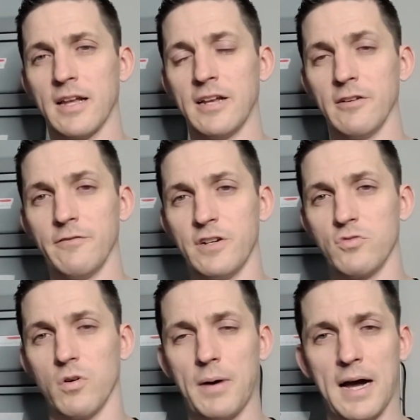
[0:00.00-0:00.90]
and your
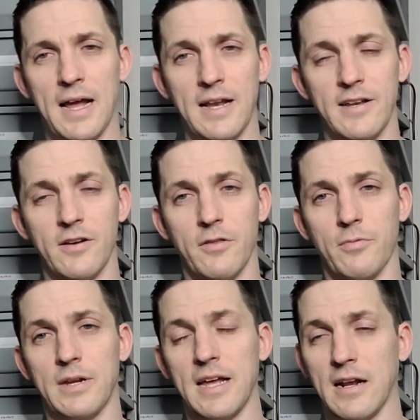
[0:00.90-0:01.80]
visual pied to your
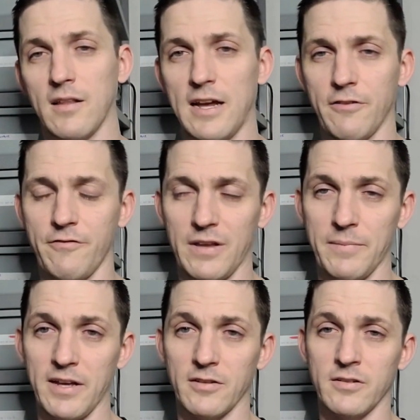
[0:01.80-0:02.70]
3 het clown
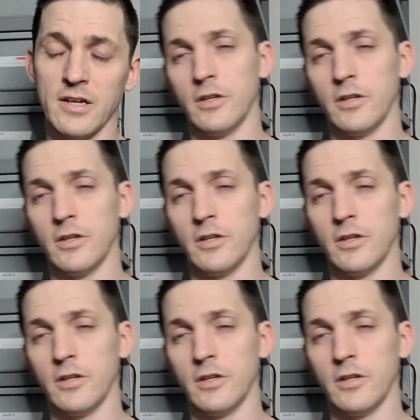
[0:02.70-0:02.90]
females.